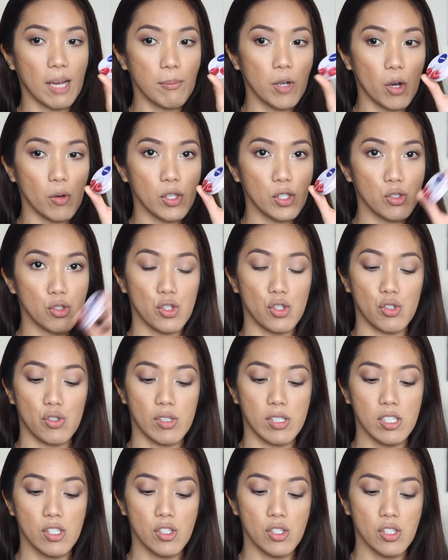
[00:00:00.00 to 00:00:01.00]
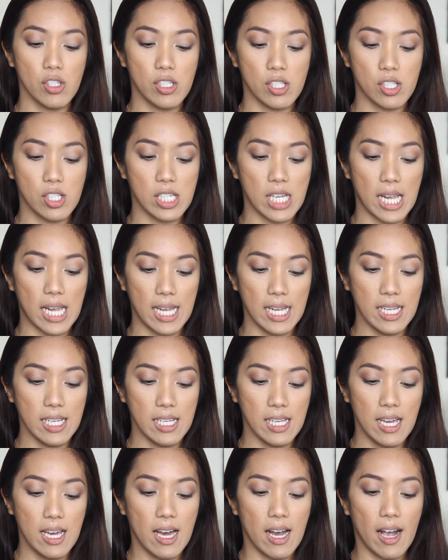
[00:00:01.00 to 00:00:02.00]
I'm going to use this today.
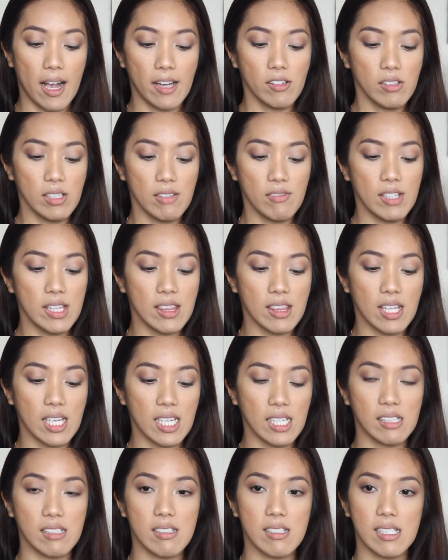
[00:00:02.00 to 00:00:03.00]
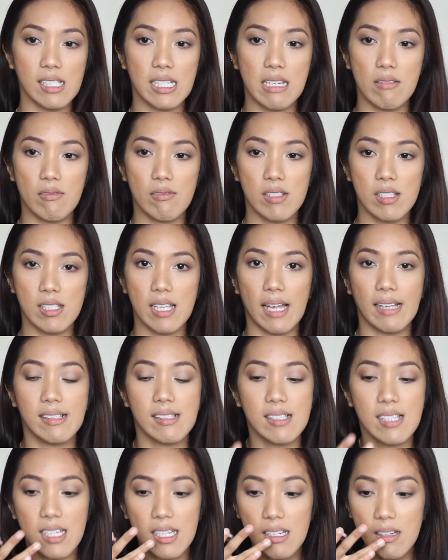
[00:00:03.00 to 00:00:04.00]
I don't even think this leaves
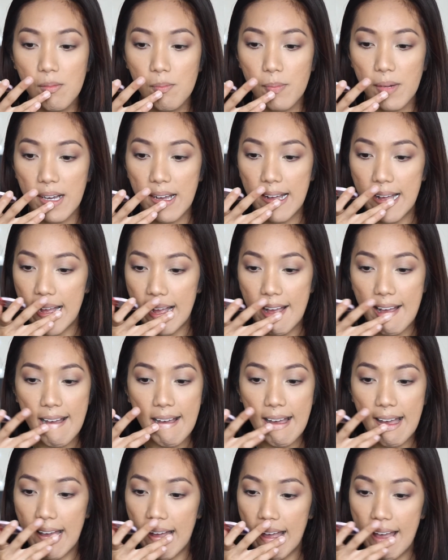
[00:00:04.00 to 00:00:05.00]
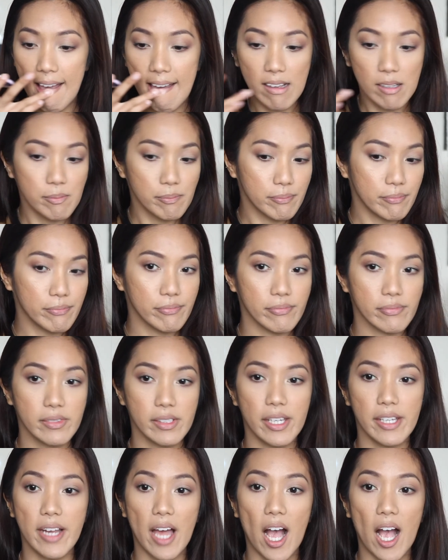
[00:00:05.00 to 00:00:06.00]
a tint, but
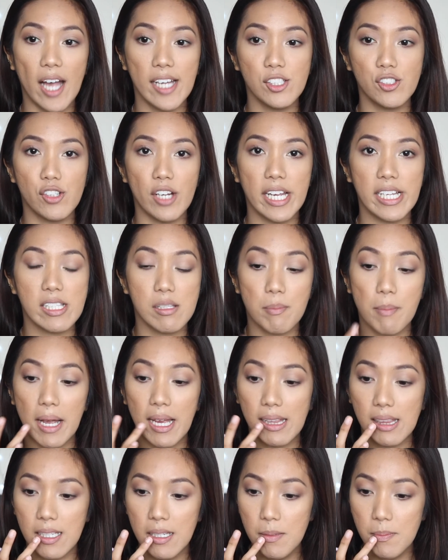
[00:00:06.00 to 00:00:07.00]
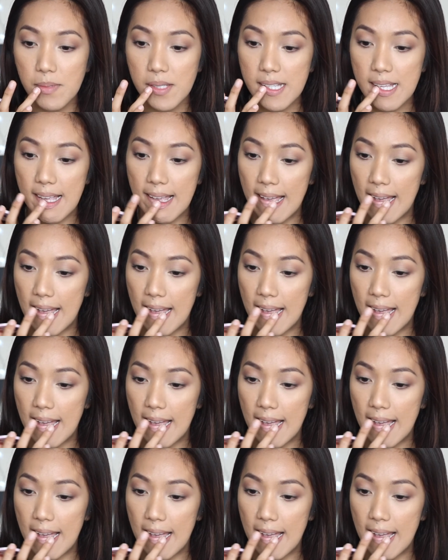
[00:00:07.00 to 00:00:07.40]
it hydrates my lips.